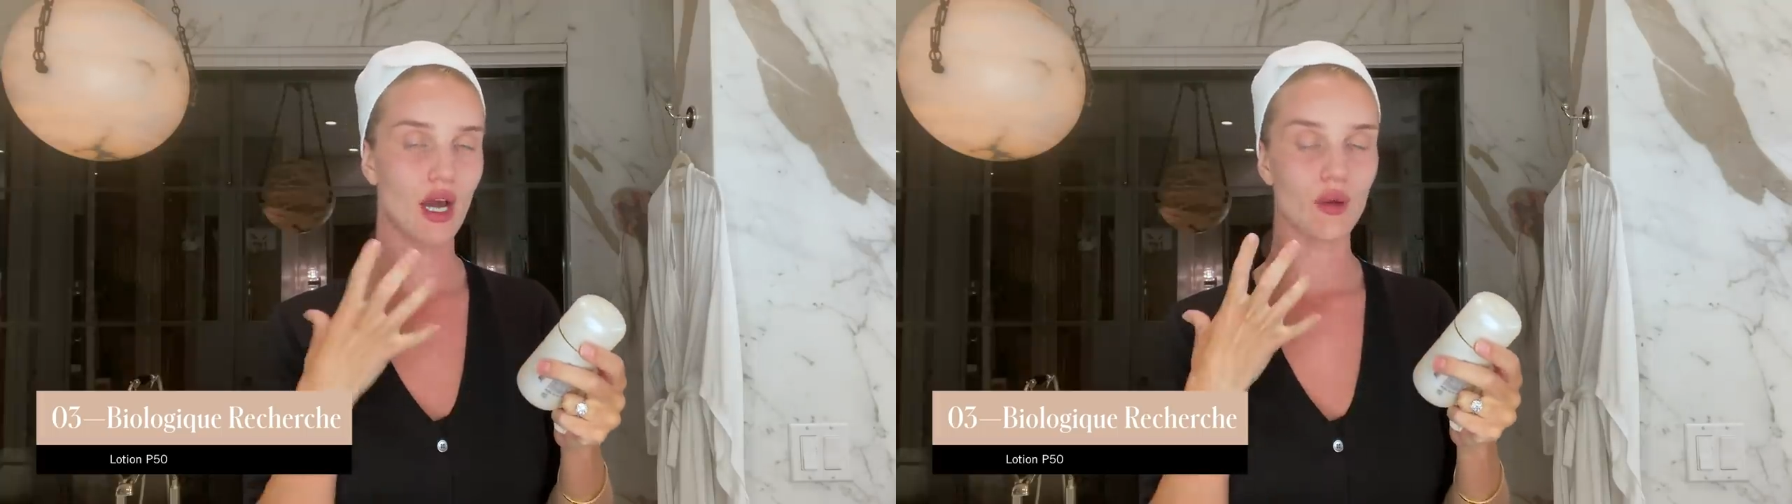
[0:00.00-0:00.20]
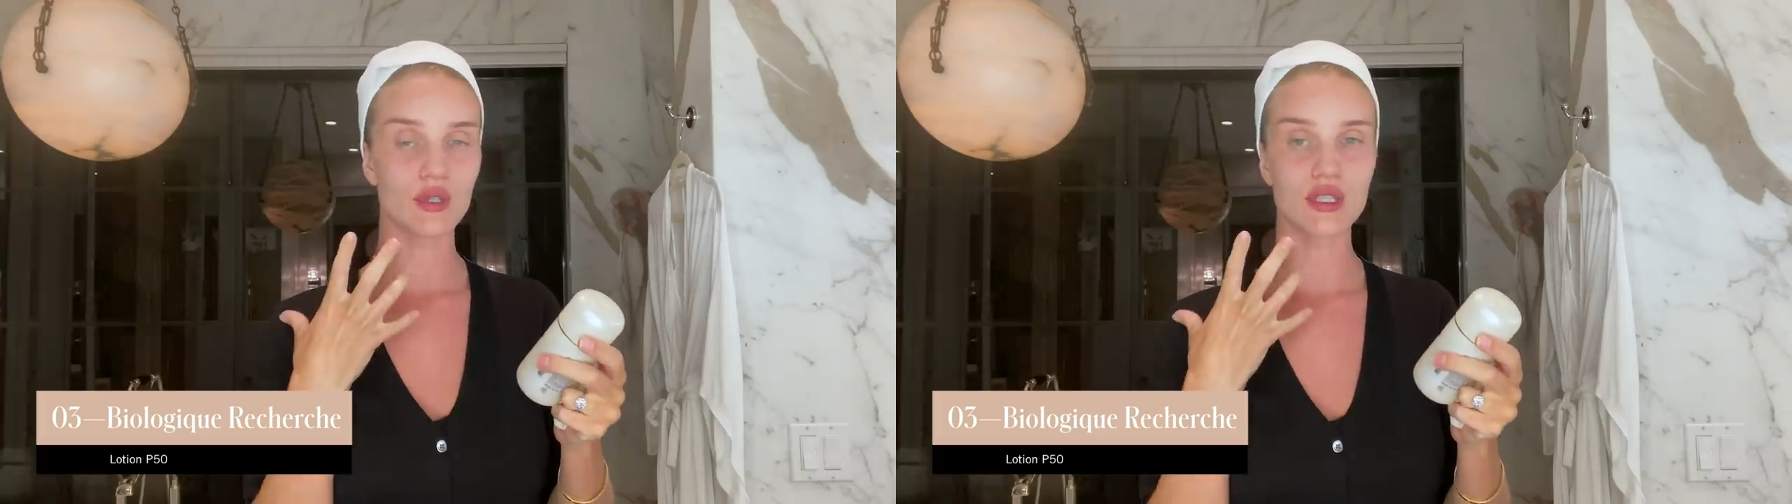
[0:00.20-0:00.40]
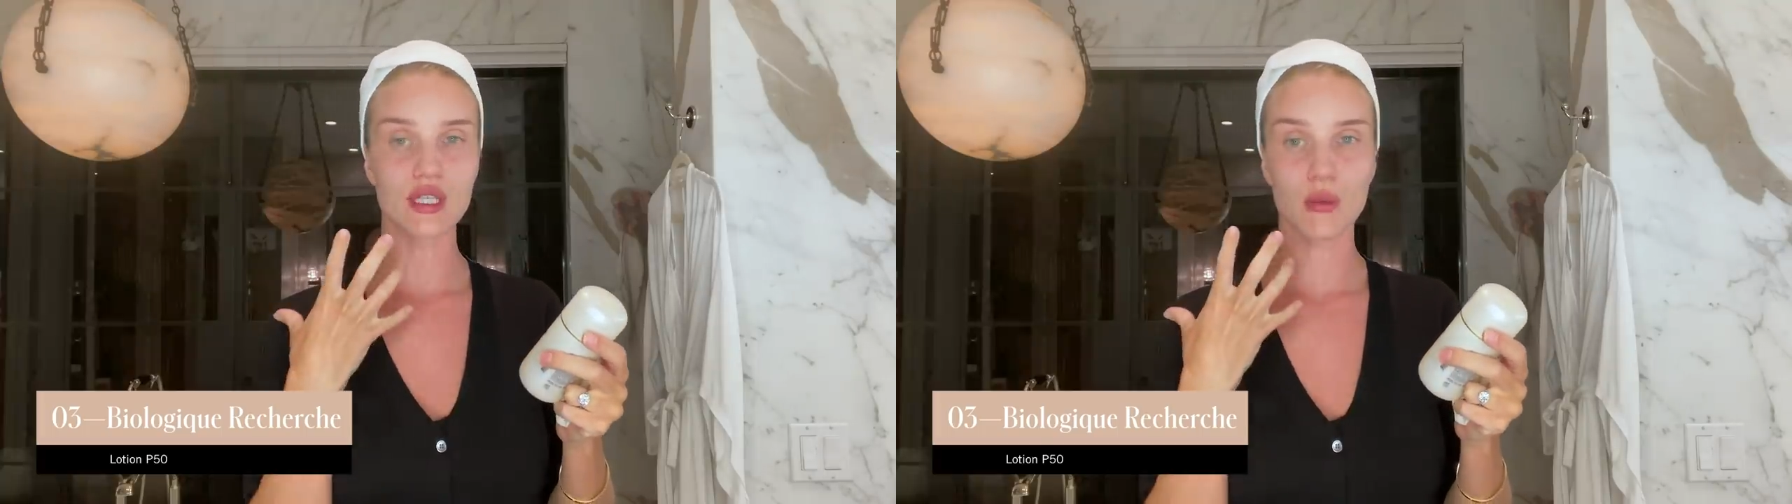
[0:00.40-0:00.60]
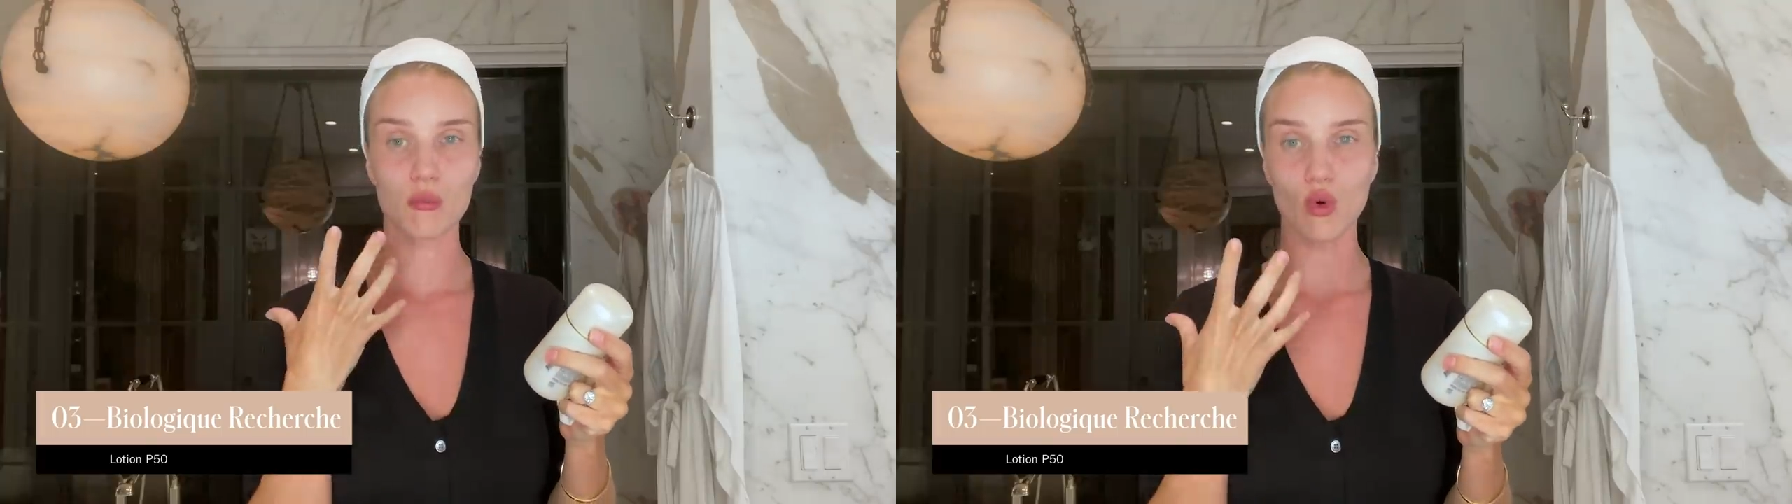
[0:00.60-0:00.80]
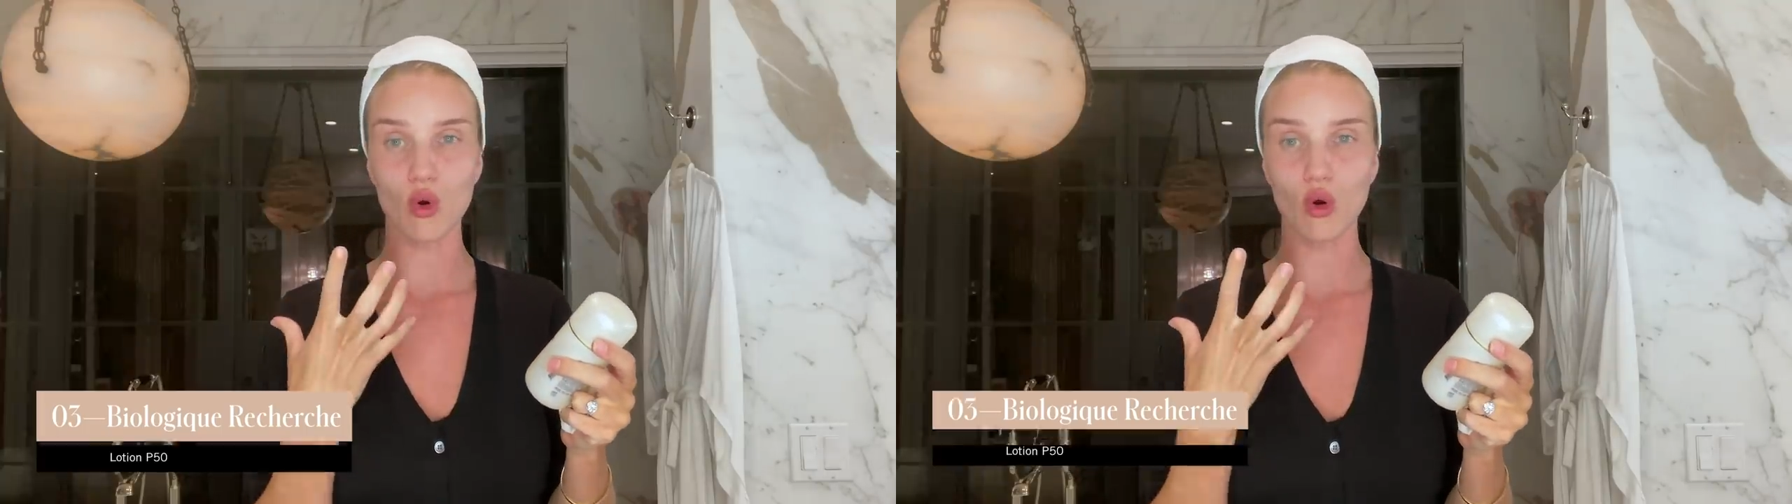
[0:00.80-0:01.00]
I would say,
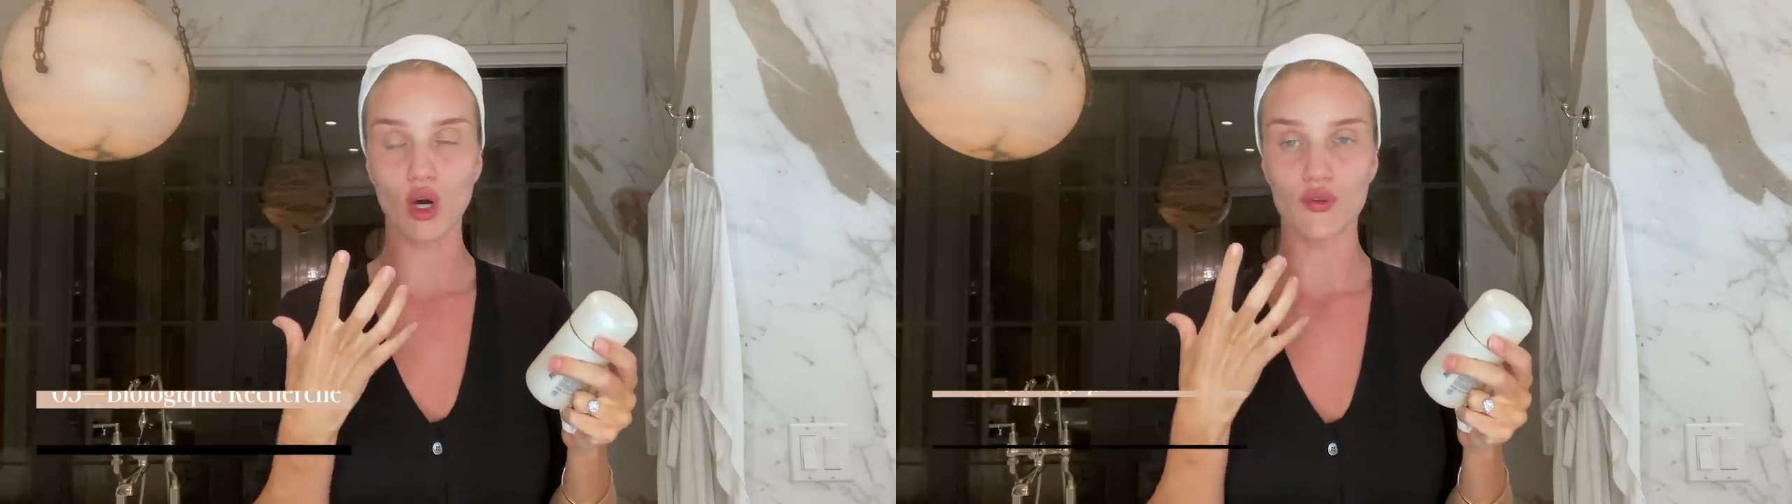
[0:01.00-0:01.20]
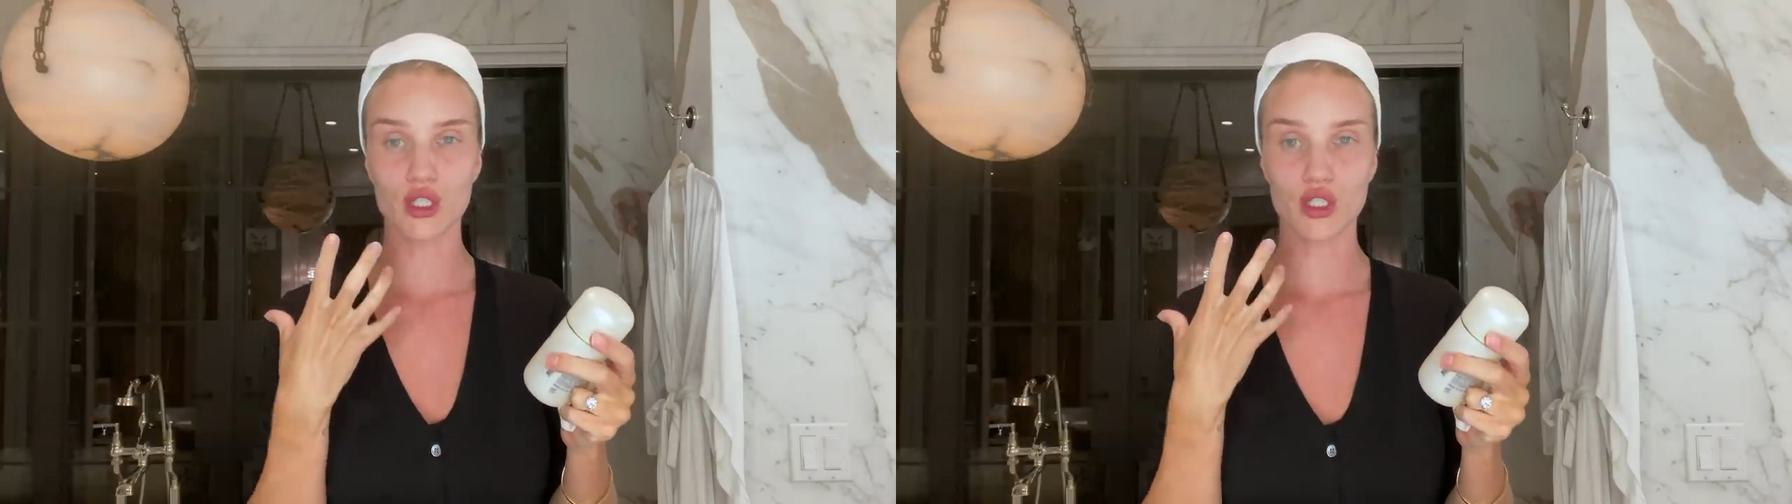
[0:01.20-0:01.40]
more of a